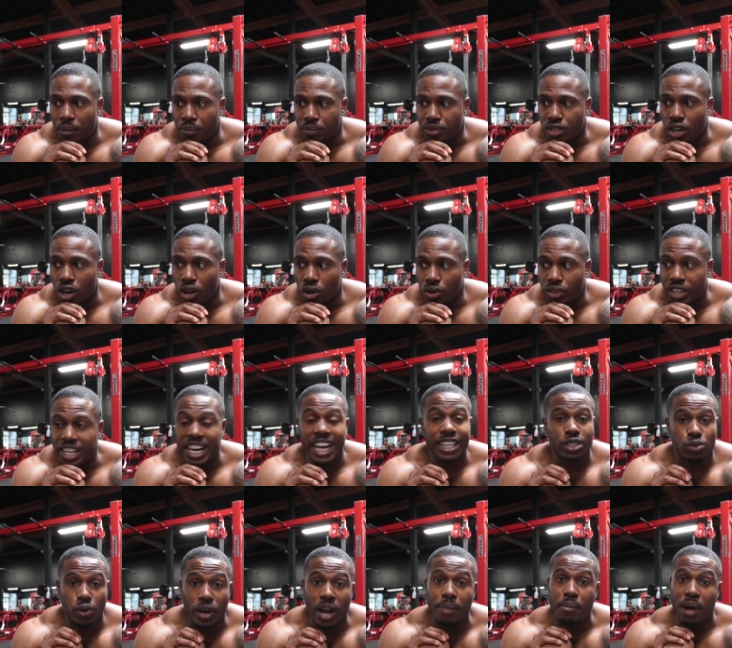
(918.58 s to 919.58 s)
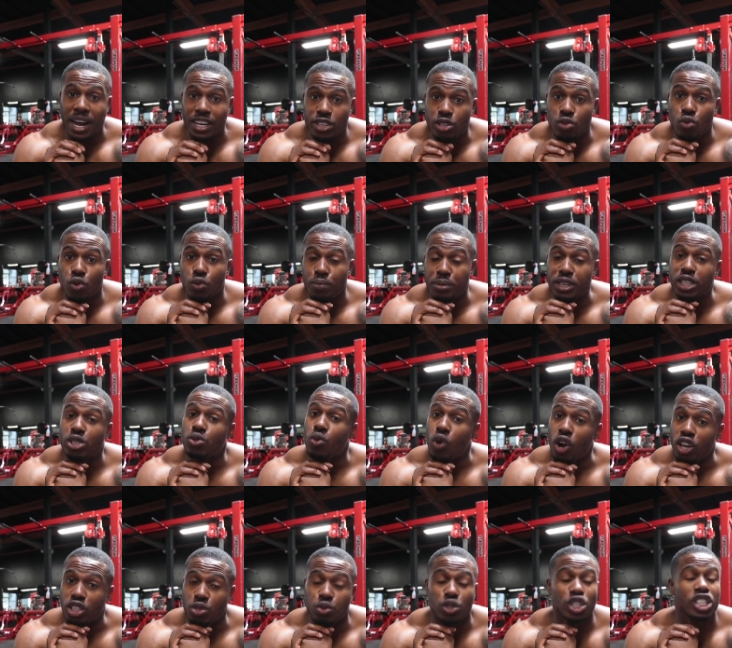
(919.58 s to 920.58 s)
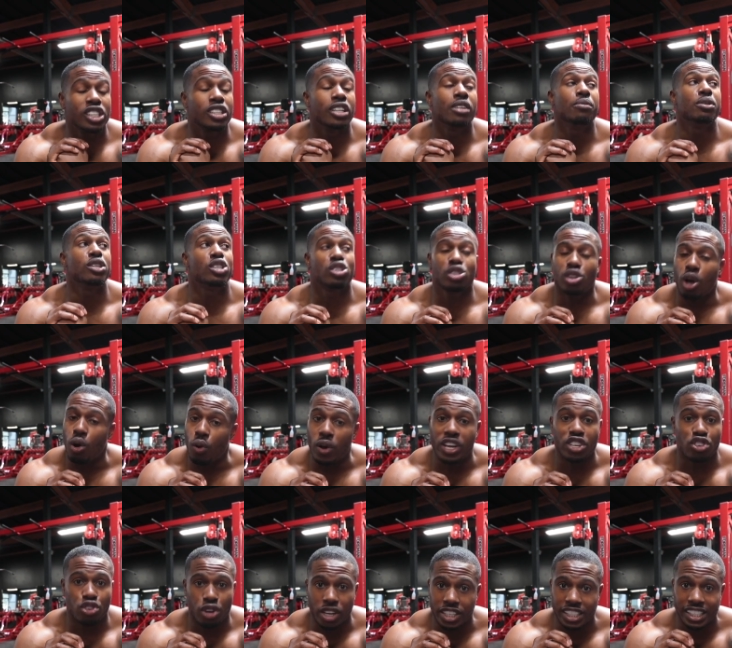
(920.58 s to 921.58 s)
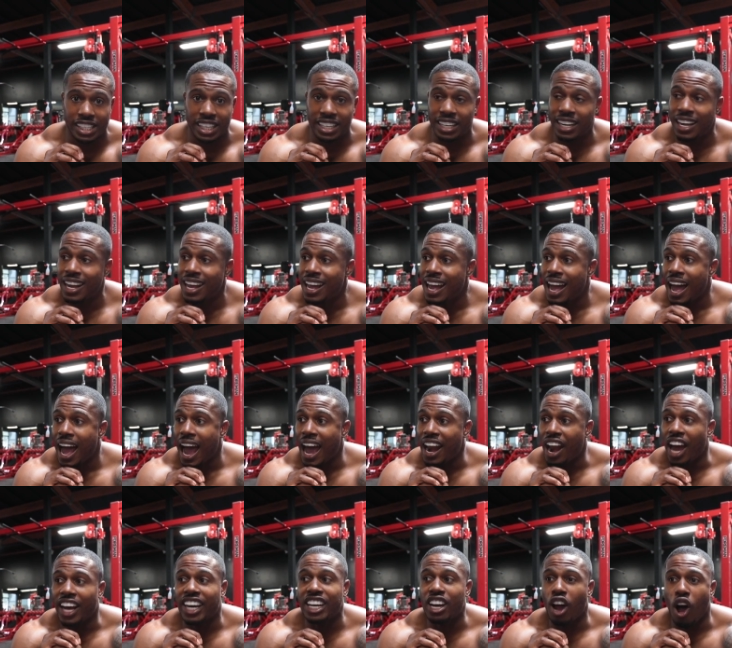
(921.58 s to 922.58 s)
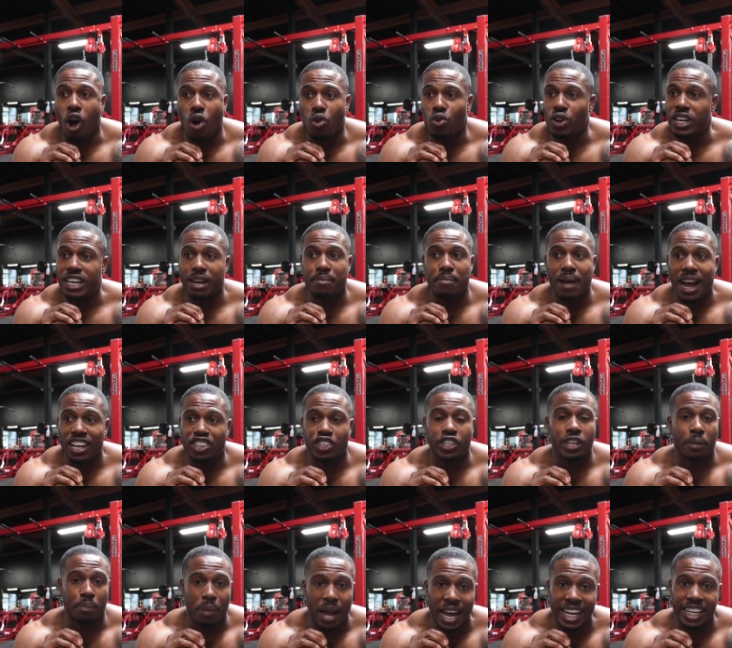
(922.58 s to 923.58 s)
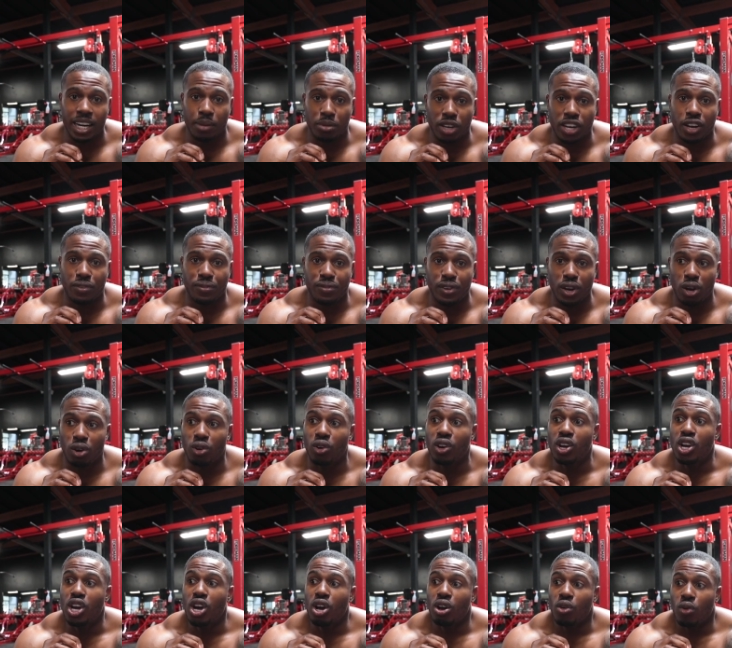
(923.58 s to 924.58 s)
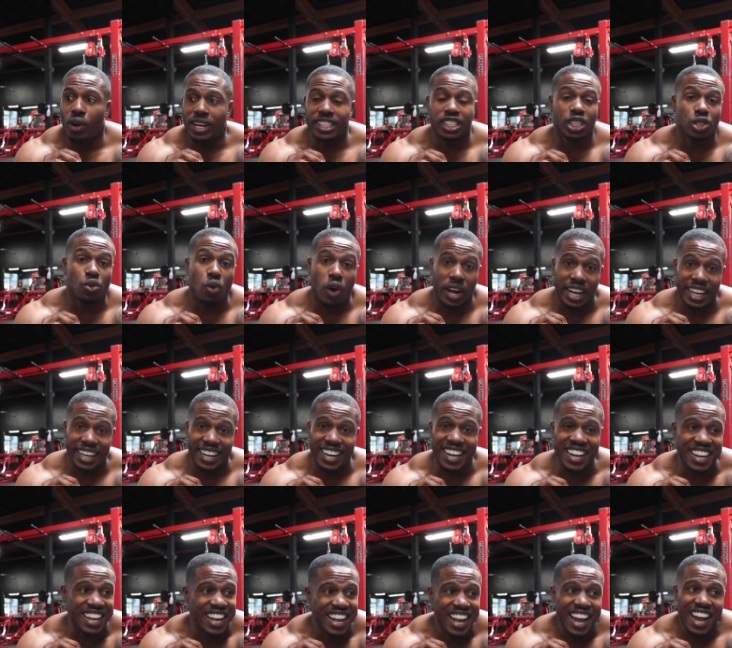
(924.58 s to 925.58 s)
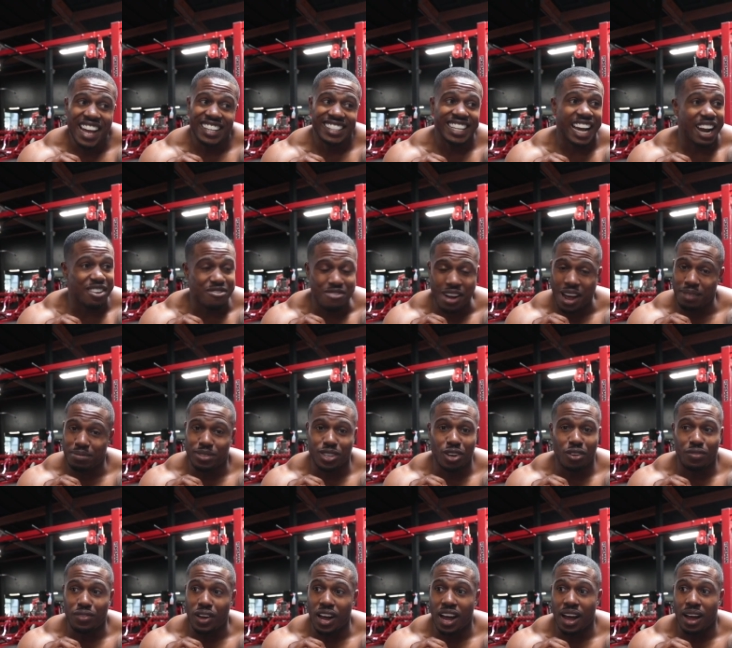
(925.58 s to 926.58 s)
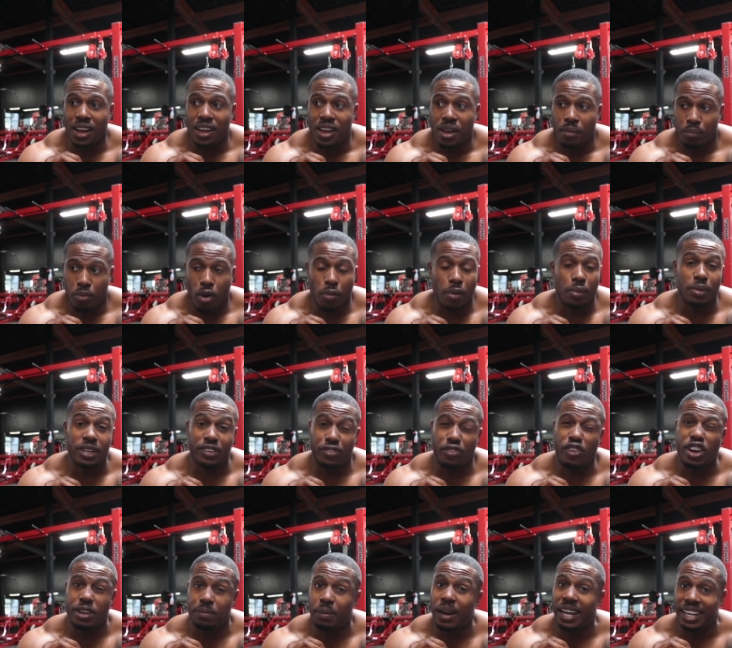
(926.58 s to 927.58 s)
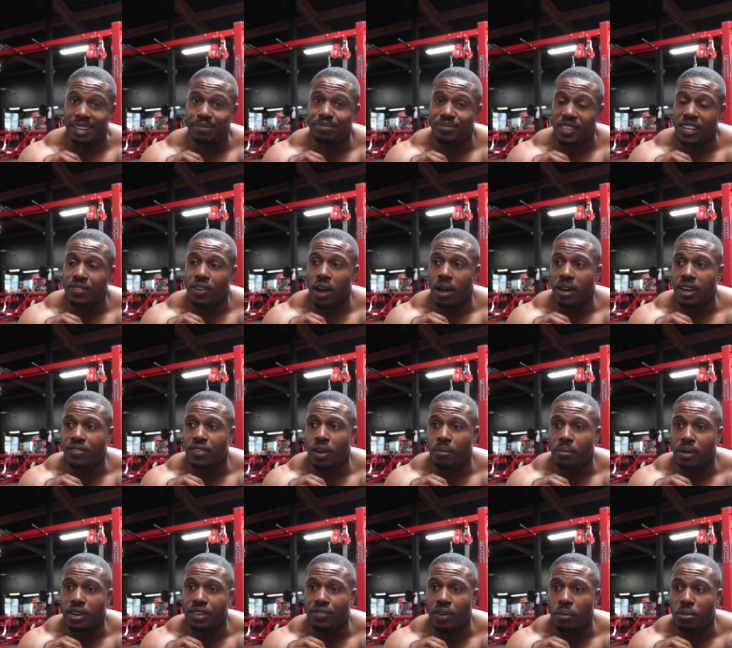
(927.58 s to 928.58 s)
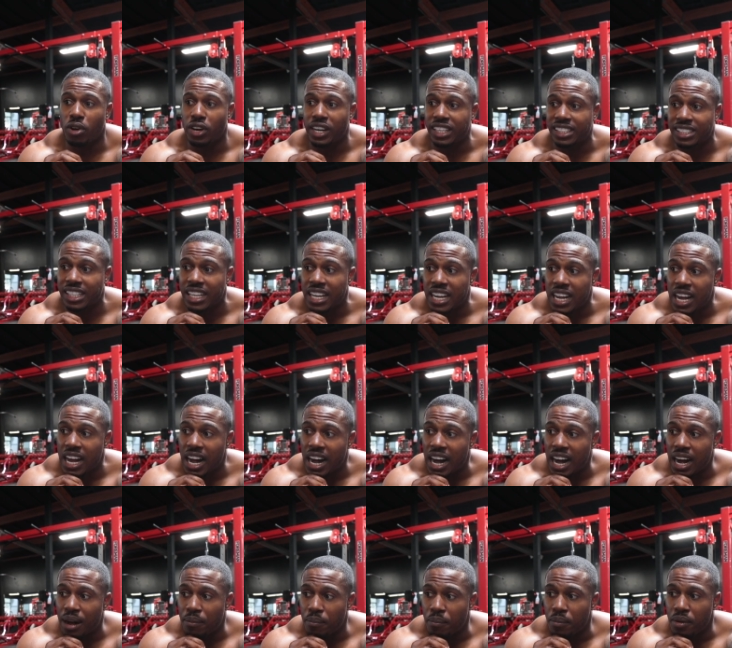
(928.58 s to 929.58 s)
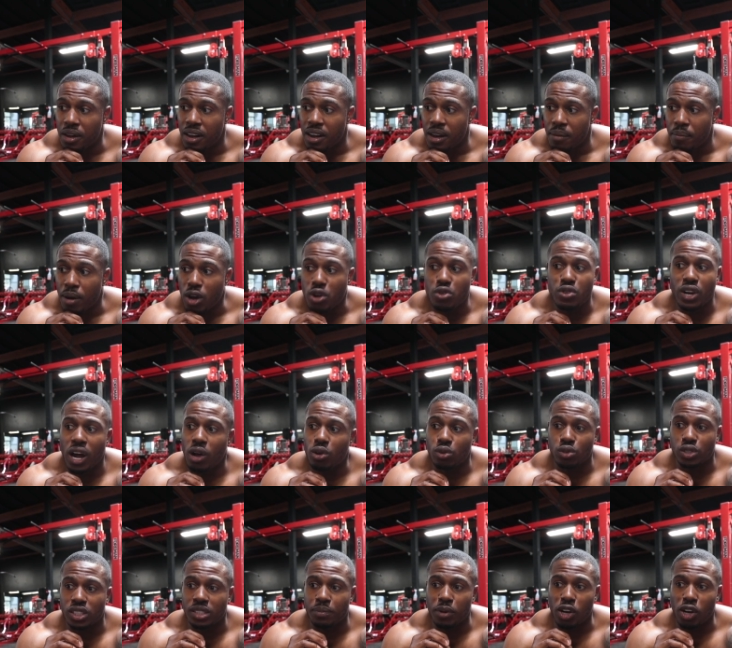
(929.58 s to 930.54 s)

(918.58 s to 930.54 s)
So the next one I might do would be squats, which is gonna be so interesting, and I can only imagine the pain I'm gonna feel when squatting 10 reps of probably free plate, if I'm honest. But who knows?